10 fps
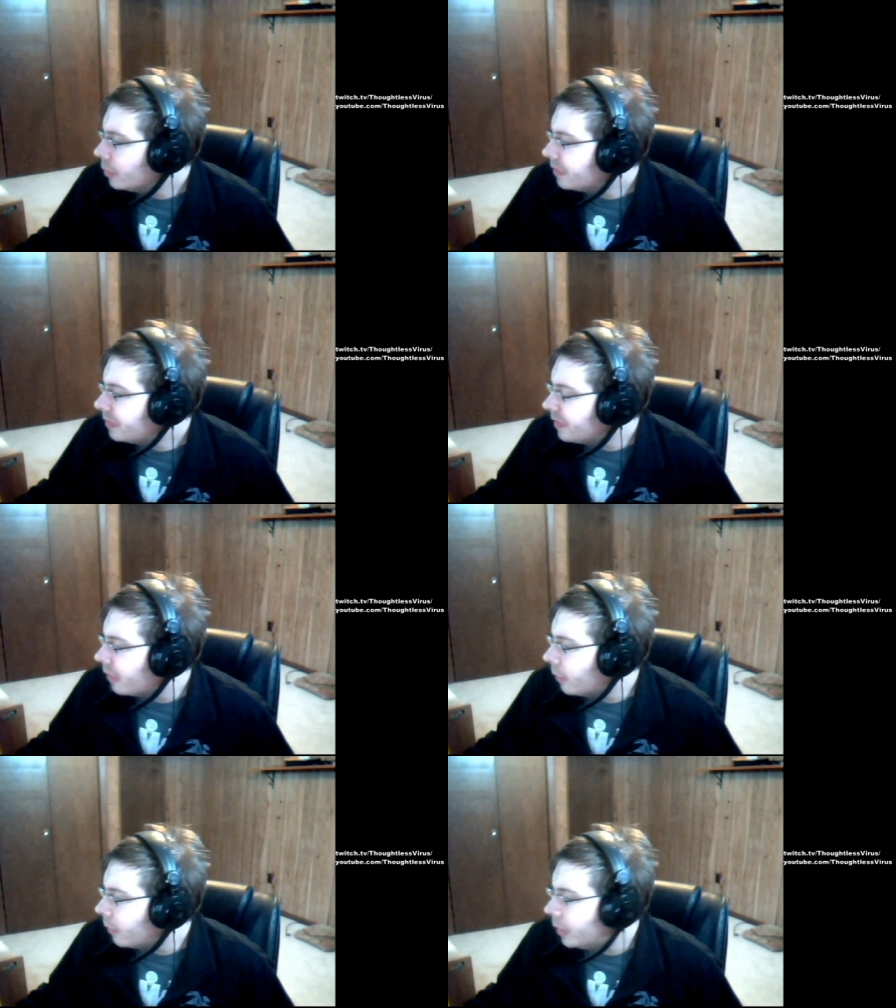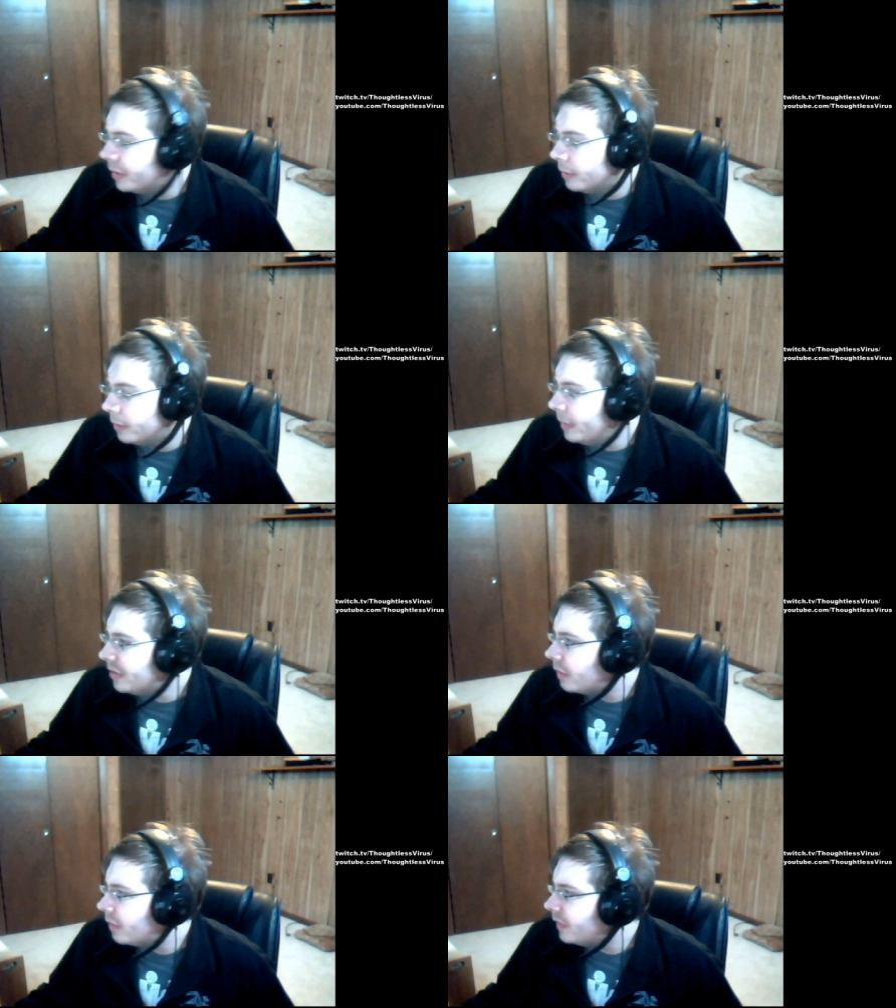is another one based
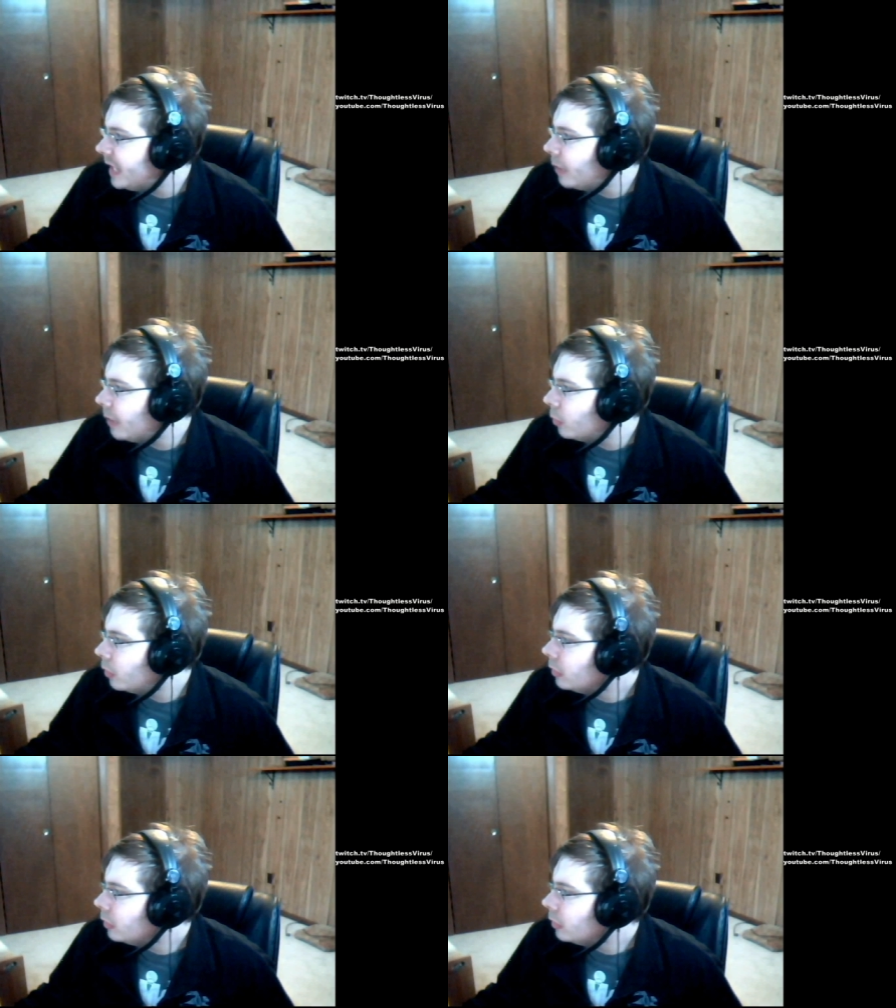off of EN World.